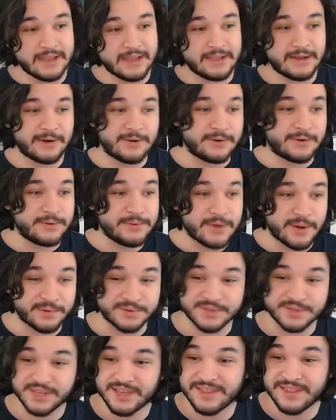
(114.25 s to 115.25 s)
you know, who
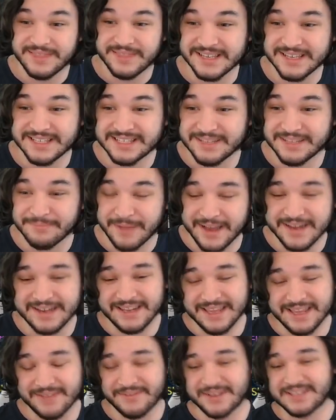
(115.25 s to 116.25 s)
knows? This
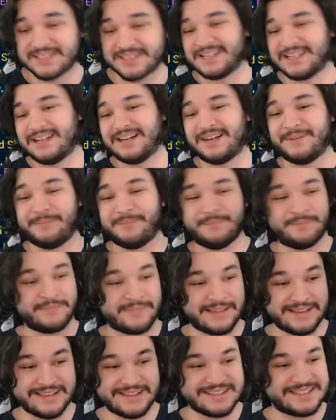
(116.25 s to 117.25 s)
might give us um,
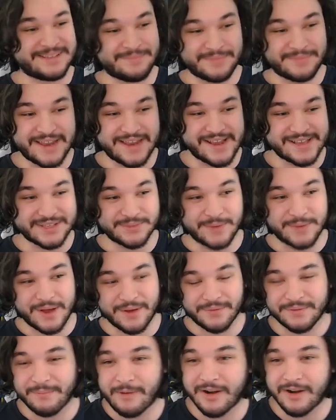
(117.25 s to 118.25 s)
something as
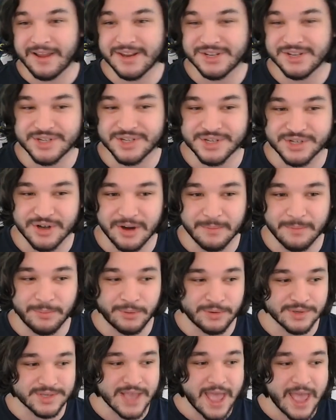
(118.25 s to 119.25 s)
well from our ancient shard
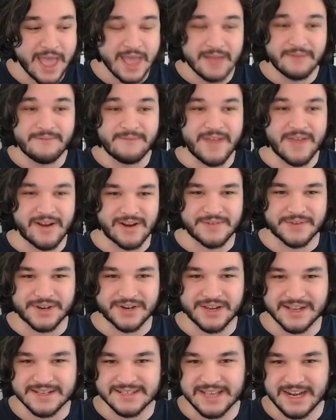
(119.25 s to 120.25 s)
pulls. Very,
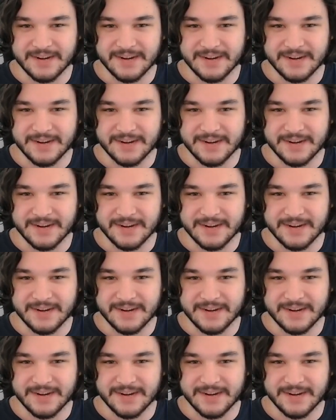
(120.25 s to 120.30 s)
very excited